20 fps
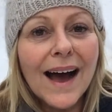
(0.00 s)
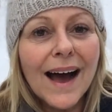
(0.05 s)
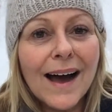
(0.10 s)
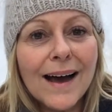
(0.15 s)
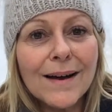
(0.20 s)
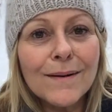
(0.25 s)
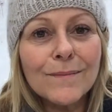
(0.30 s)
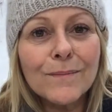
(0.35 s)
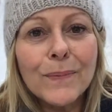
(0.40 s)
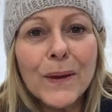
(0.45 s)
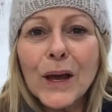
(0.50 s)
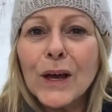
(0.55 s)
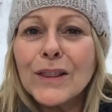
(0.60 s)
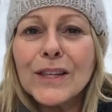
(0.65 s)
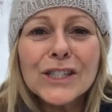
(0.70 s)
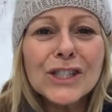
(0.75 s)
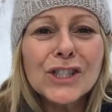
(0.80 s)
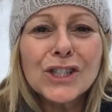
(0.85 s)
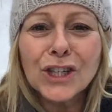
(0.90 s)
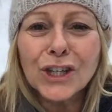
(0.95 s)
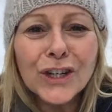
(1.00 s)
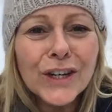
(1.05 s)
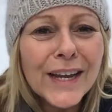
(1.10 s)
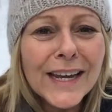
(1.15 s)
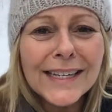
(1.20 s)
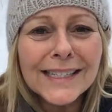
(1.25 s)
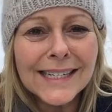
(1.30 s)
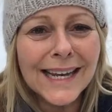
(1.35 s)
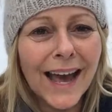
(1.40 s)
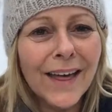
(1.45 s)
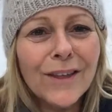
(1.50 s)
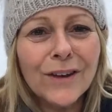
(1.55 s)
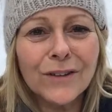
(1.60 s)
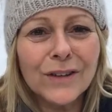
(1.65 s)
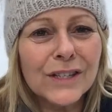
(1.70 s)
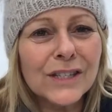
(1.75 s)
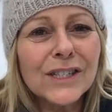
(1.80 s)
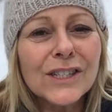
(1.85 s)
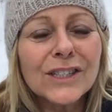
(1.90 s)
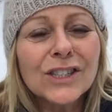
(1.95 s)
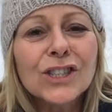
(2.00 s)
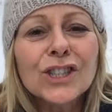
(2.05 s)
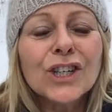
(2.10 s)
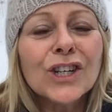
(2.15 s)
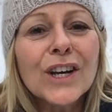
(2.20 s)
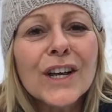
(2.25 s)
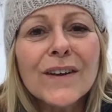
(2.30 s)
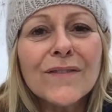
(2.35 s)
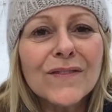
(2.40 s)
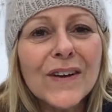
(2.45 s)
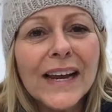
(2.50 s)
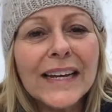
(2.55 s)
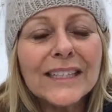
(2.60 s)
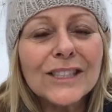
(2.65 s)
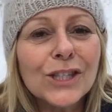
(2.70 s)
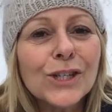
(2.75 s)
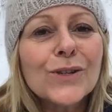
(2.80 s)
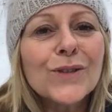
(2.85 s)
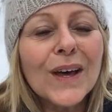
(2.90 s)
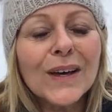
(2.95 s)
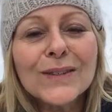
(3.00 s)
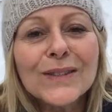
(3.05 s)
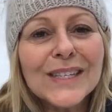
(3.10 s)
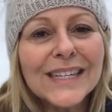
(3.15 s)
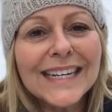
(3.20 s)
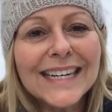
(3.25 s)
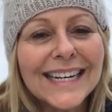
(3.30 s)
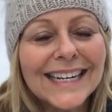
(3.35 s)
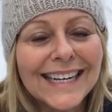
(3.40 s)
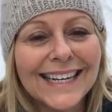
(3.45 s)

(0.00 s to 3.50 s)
um, be on this journey together, this journey of two thousand,